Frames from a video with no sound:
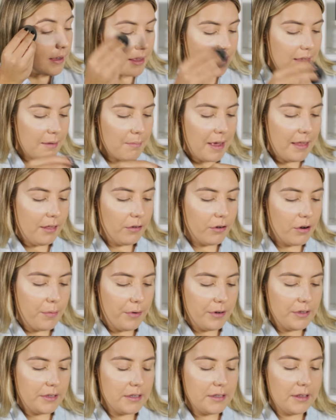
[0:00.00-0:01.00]
I think my Laura
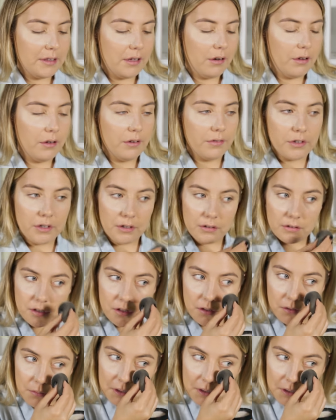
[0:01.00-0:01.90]
Mercier is a little overdue too,